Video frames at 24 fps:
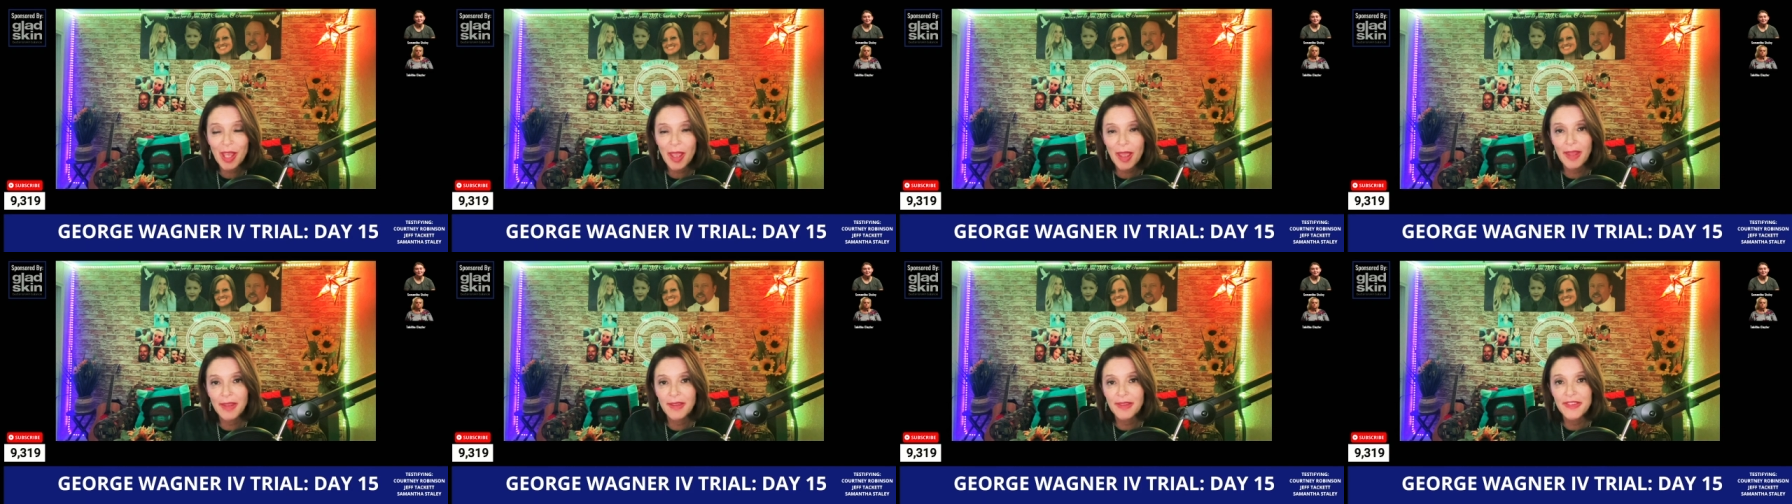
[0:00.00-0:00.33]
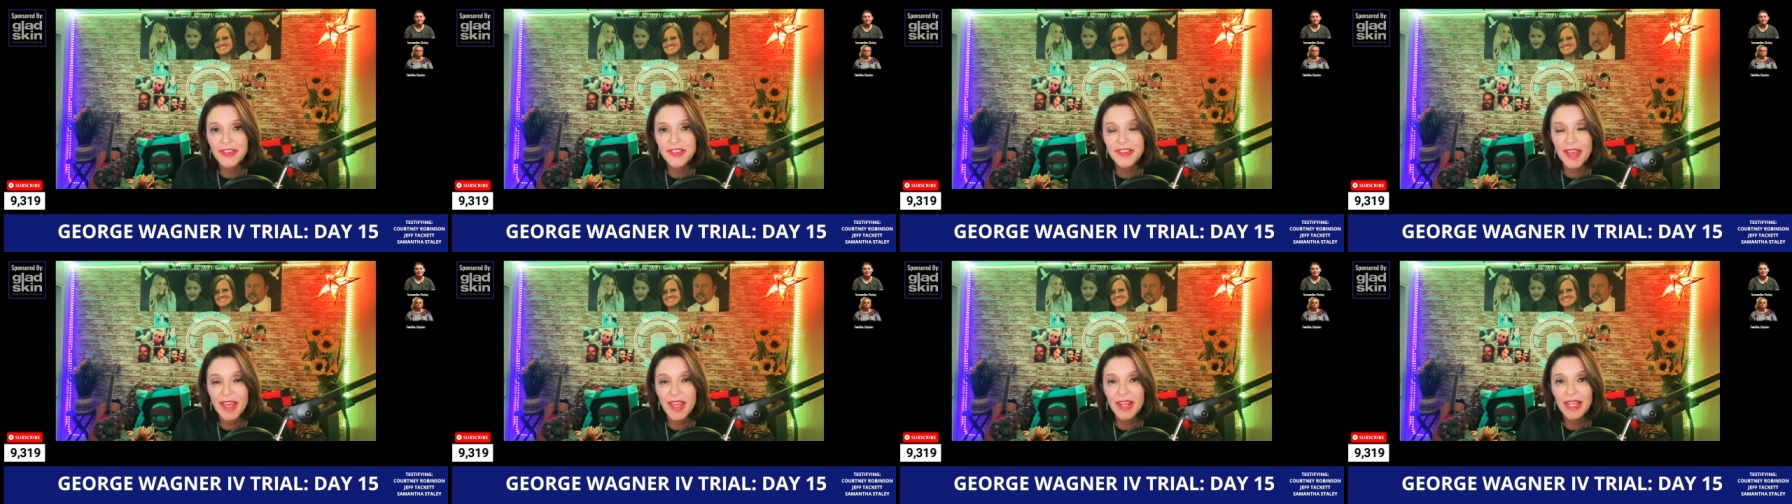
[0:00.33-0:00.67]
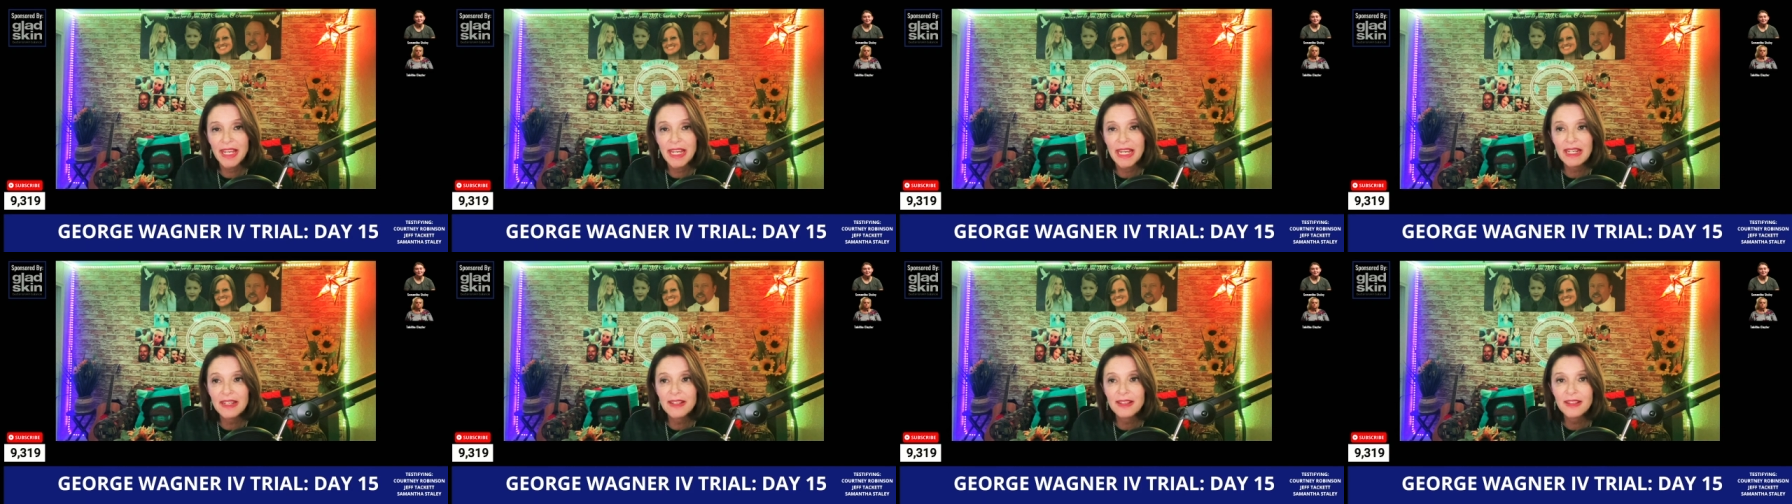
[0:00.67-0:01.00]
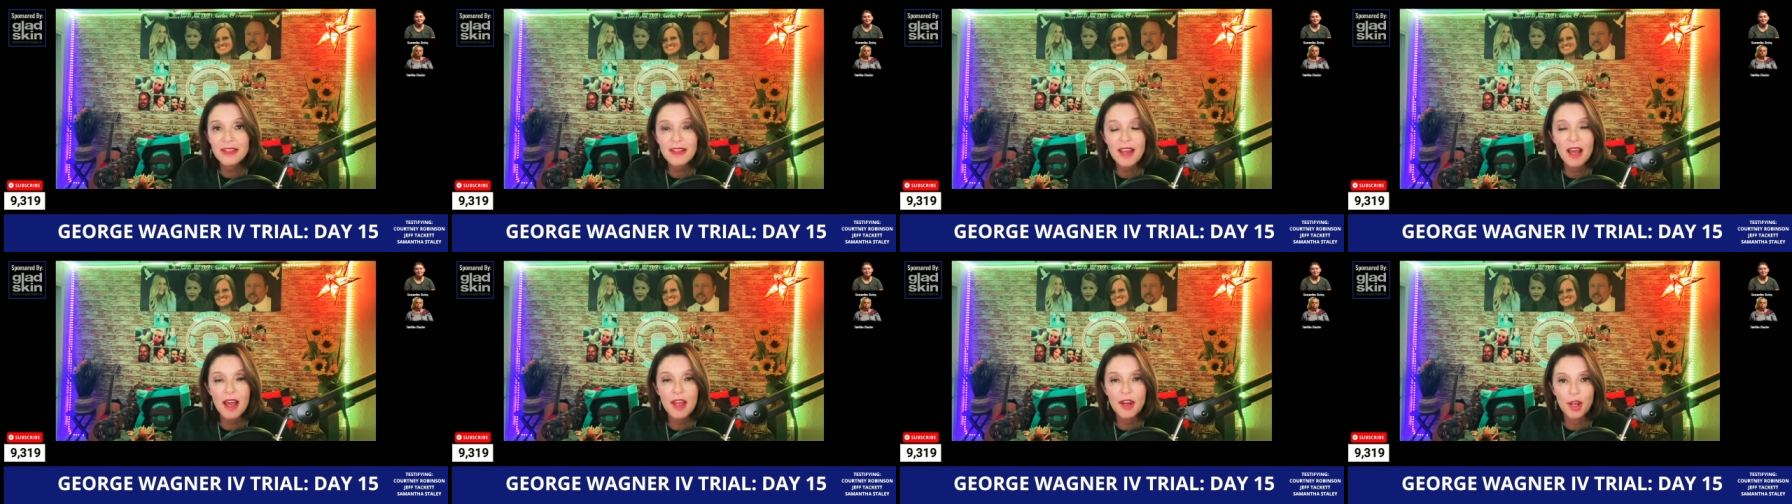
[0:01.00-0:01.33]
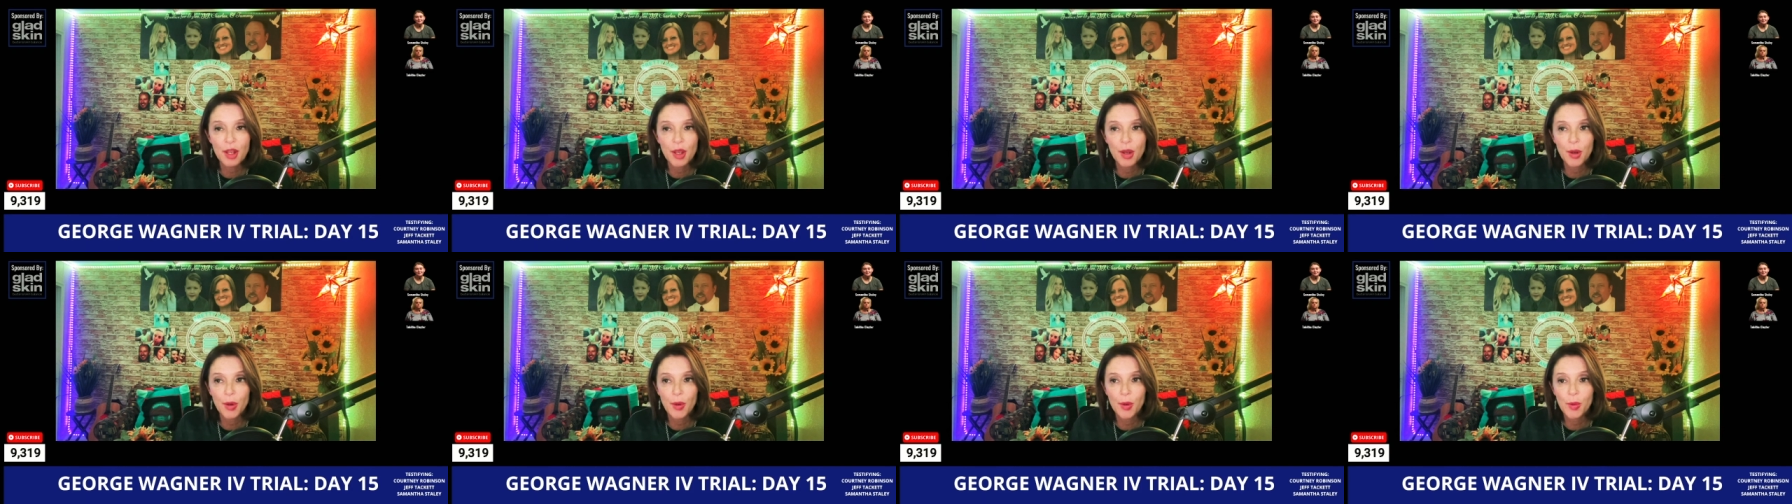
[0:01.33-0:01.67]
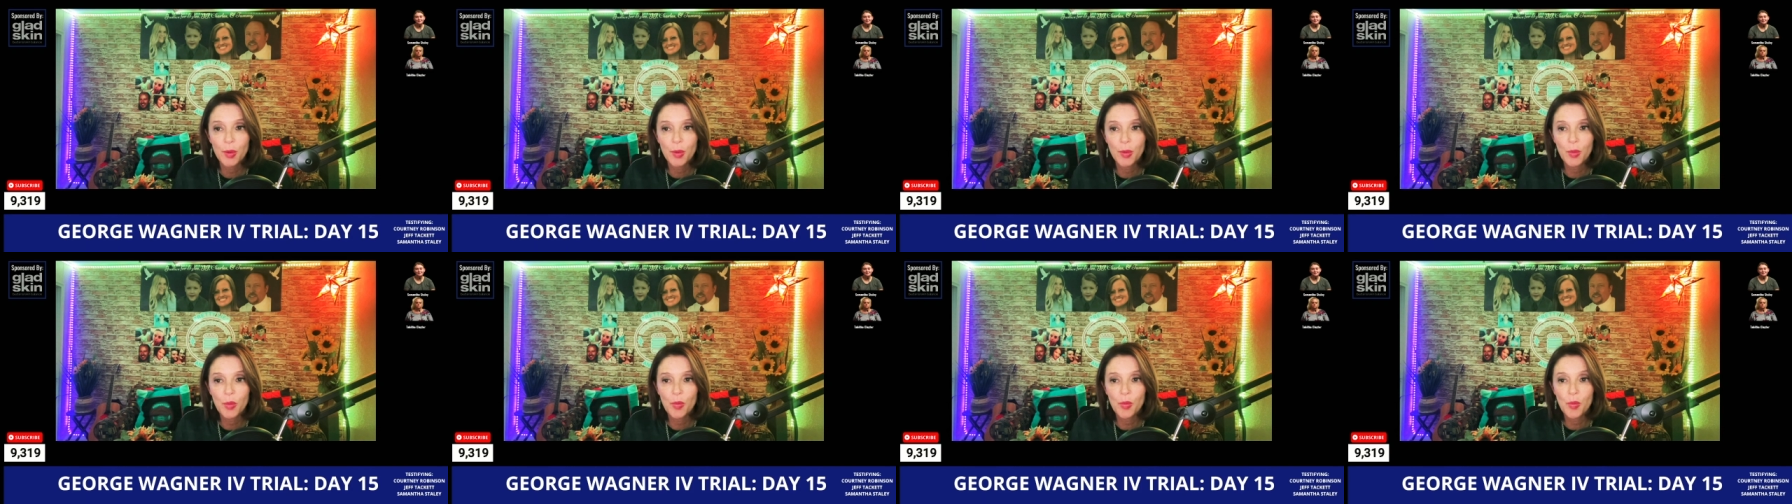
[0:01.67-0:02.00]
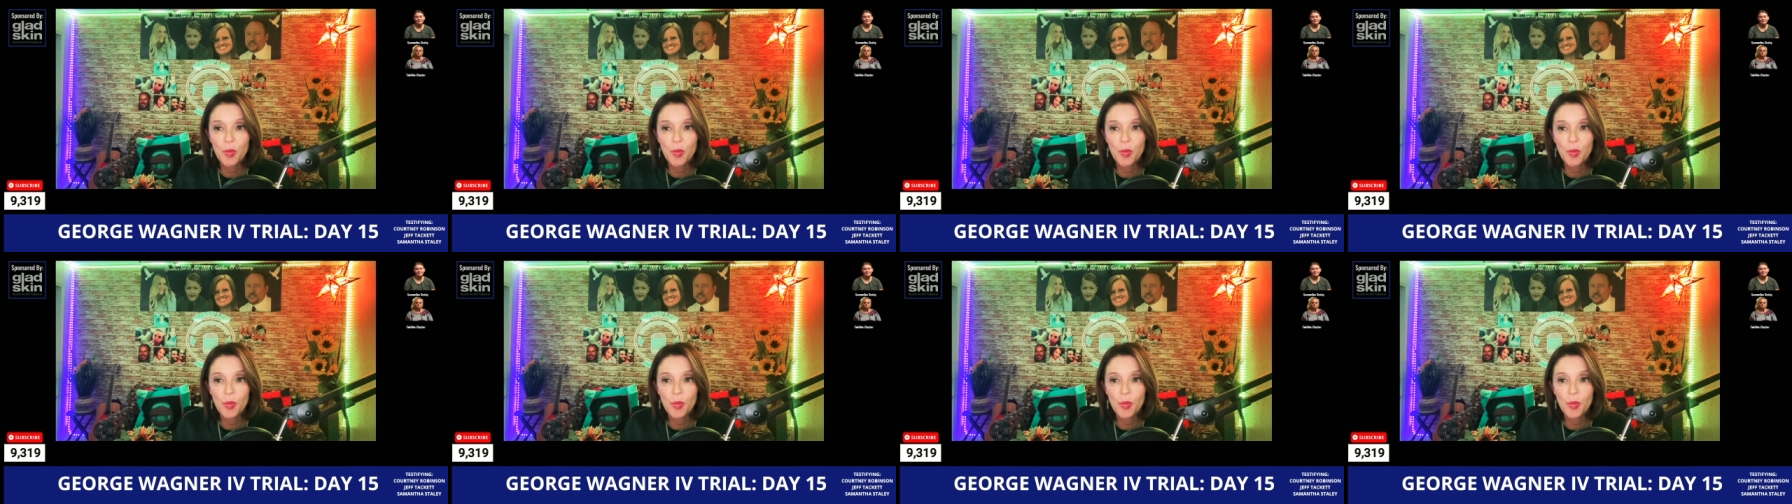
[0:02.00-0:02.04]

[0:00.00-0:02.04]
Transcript: and said he did not know